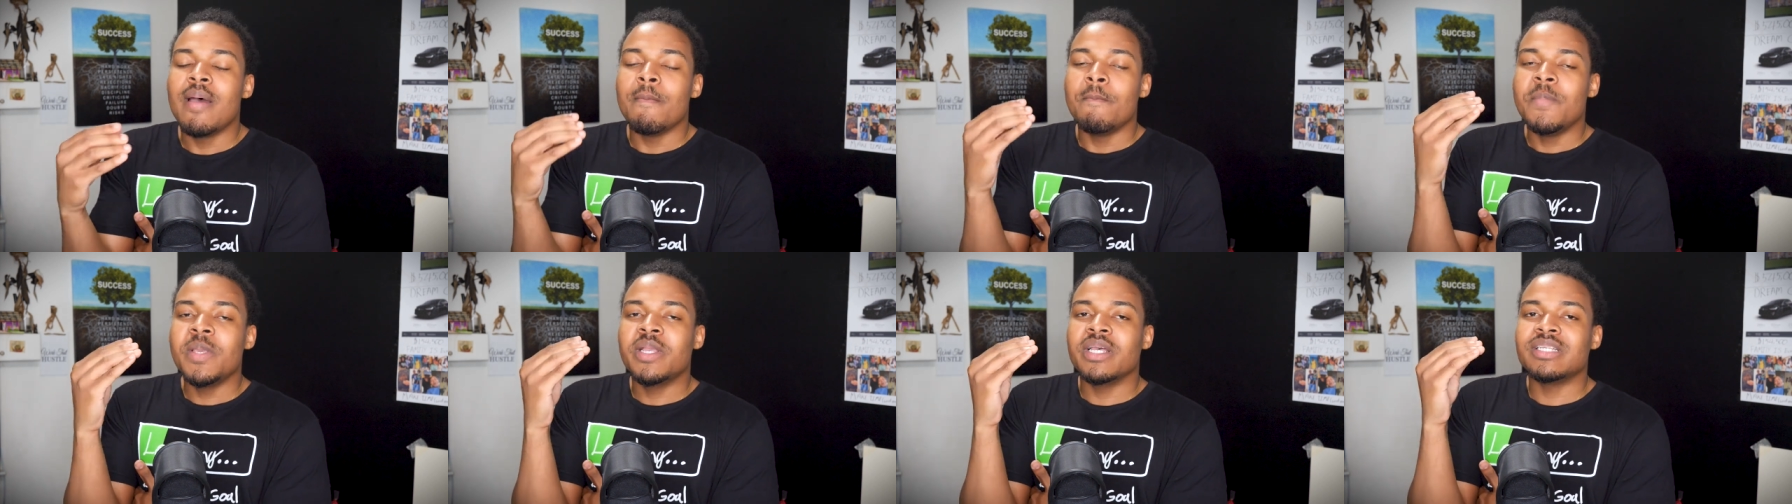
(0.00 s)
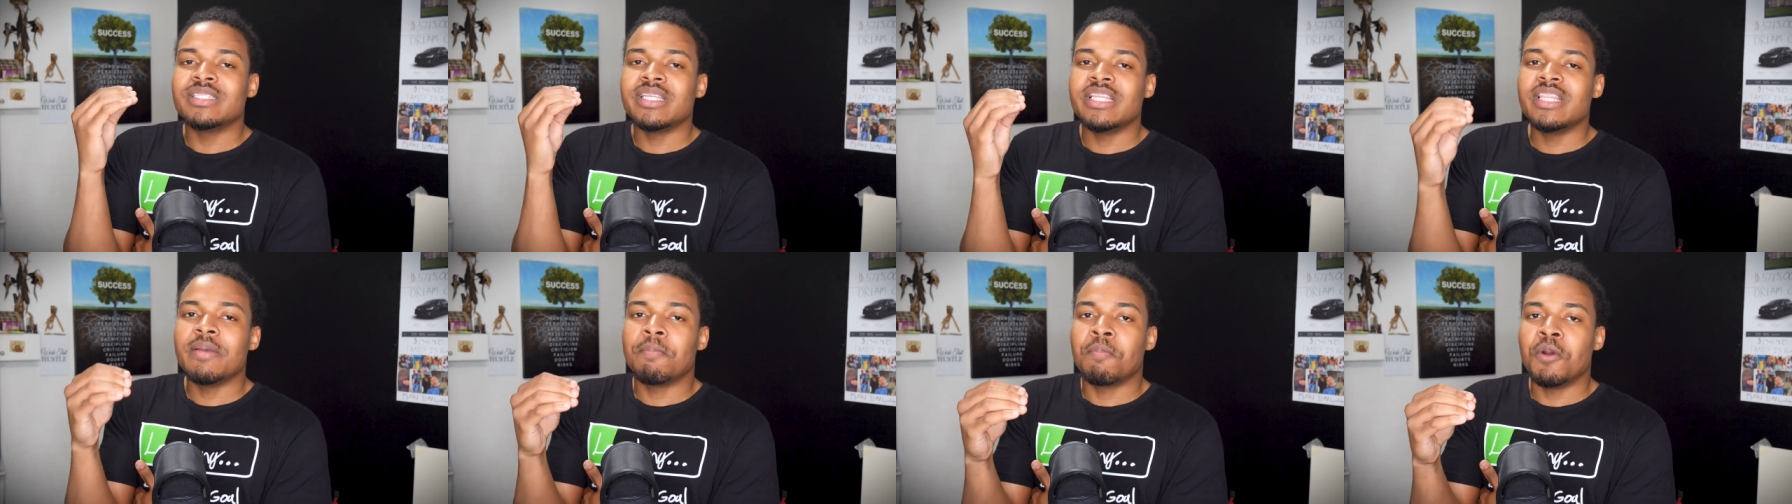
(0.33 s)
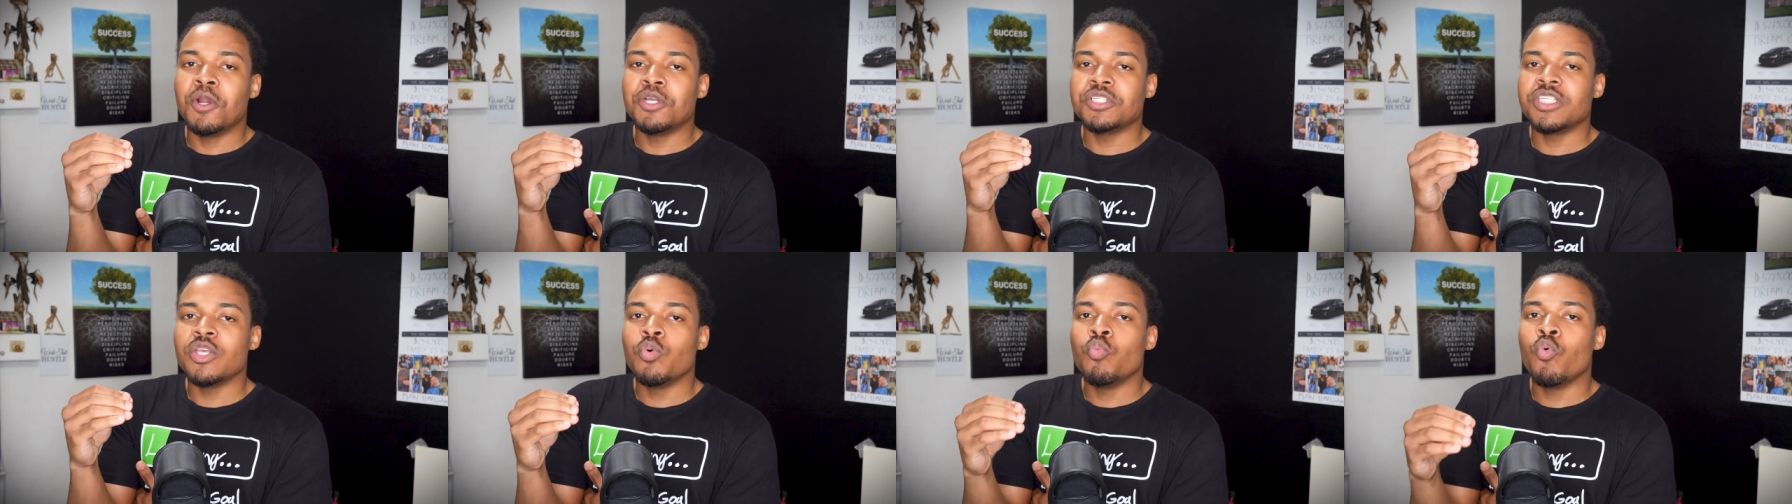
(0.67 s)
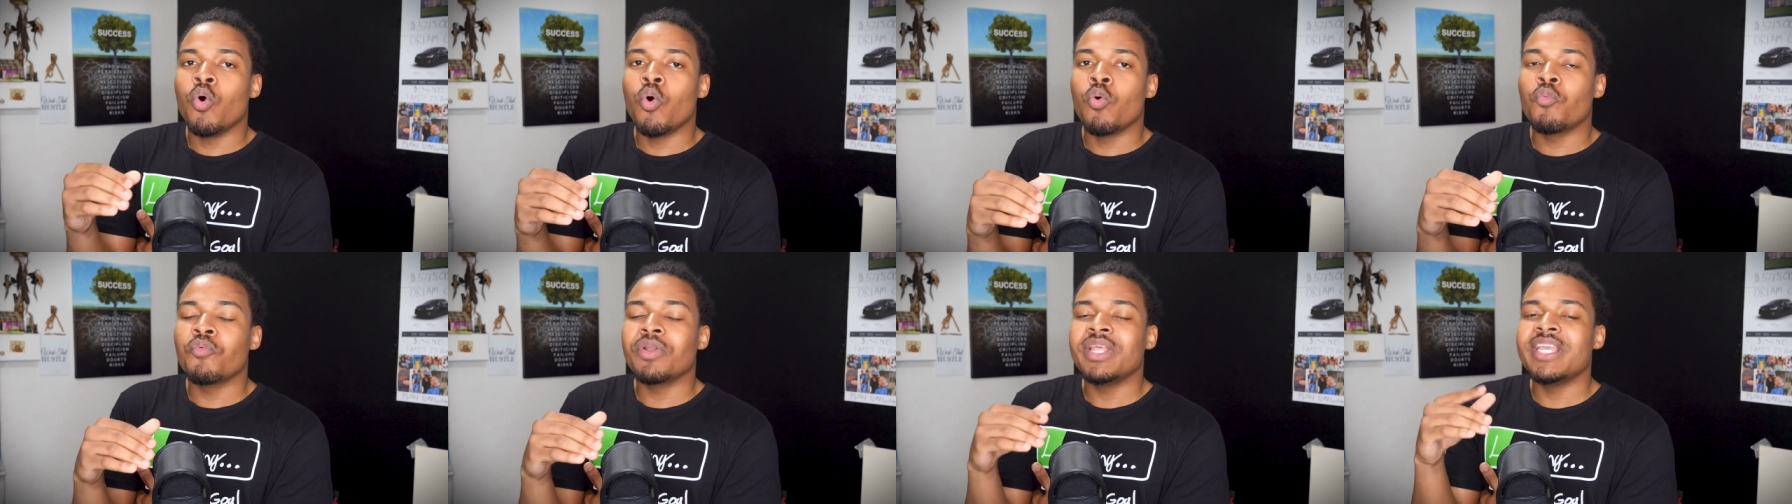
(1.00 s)
because then the person
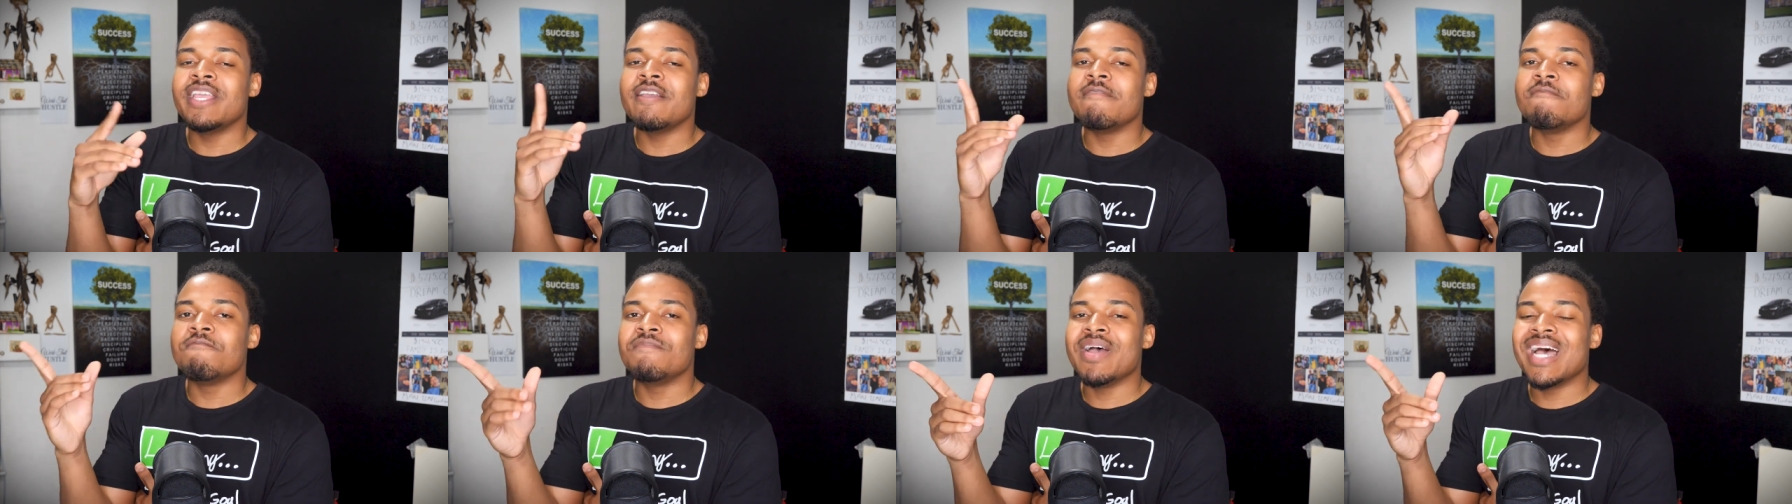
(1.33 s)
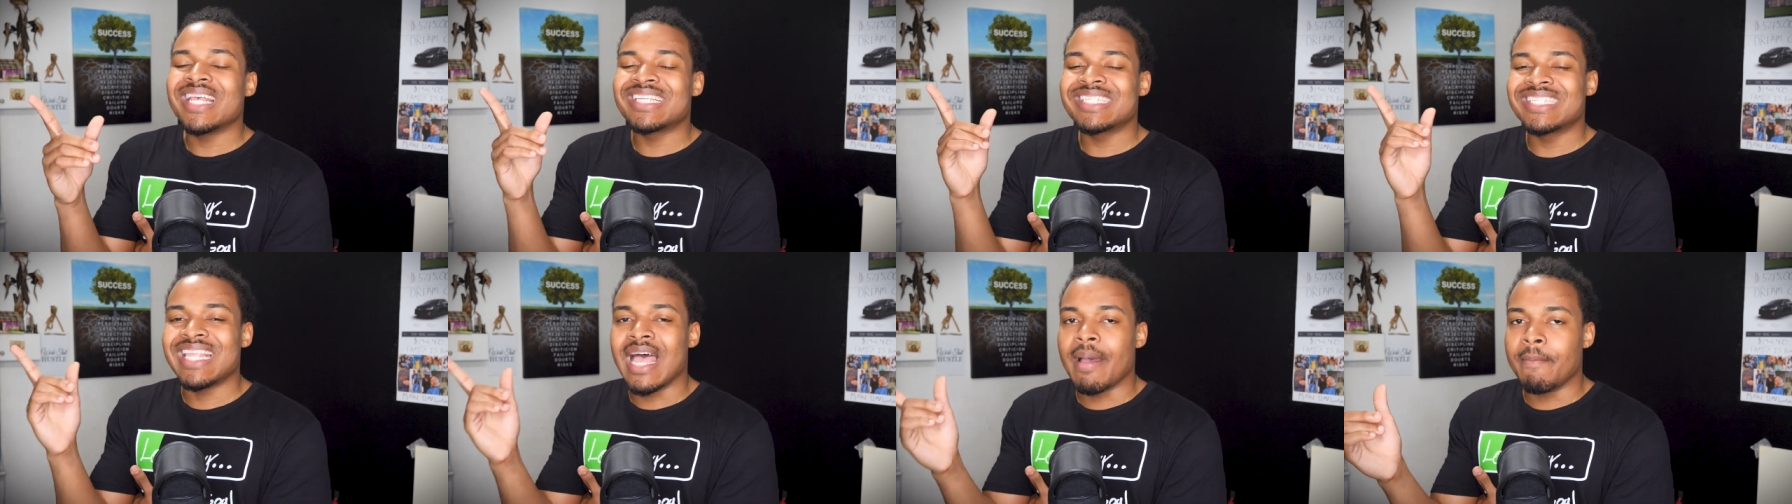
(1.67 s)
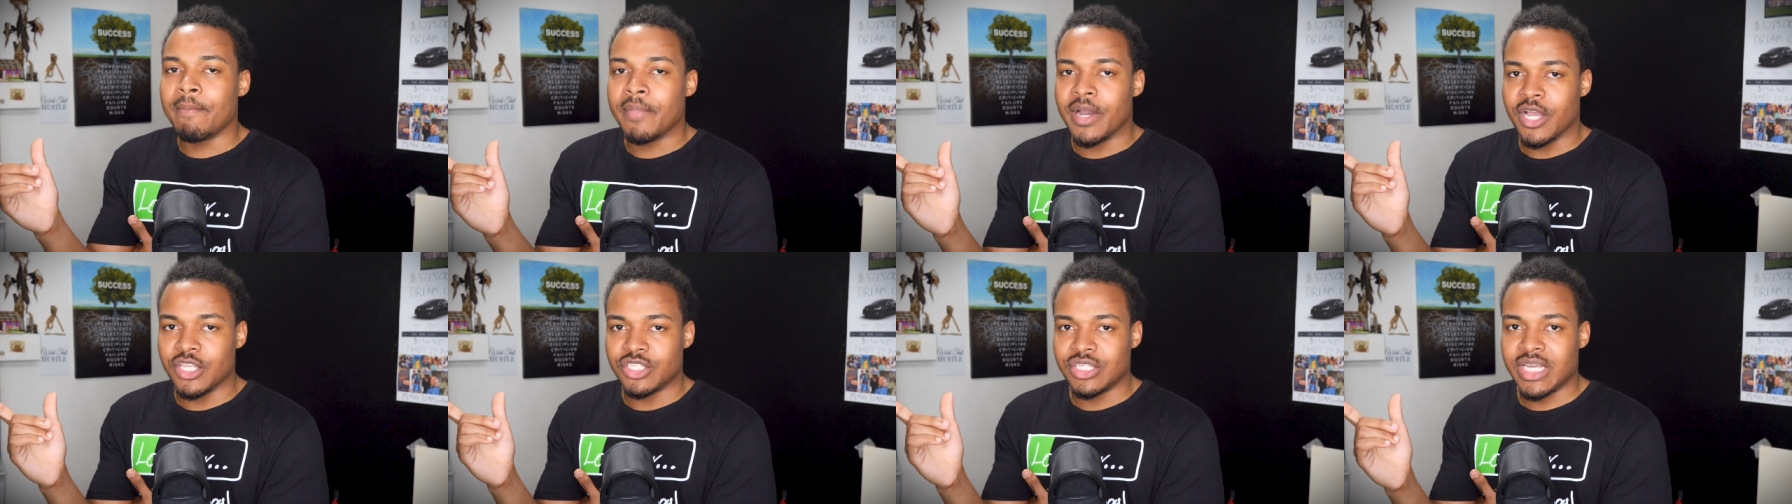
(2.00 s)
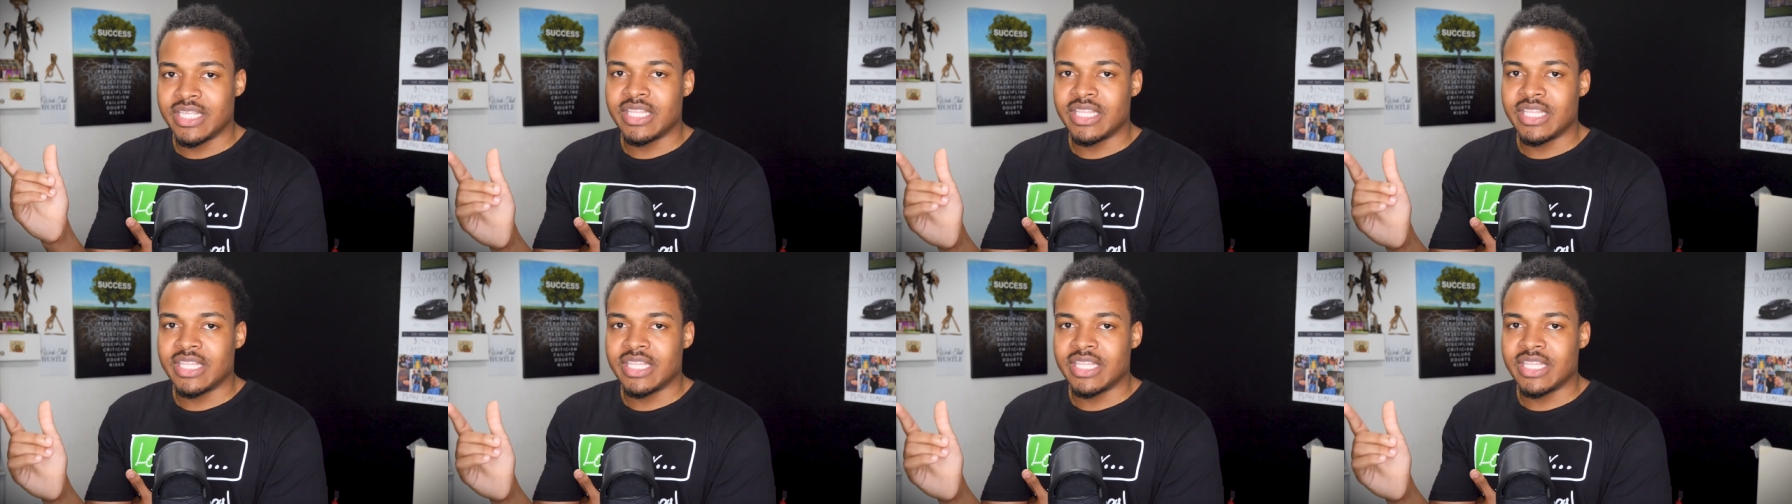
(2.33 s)
won't really invest that much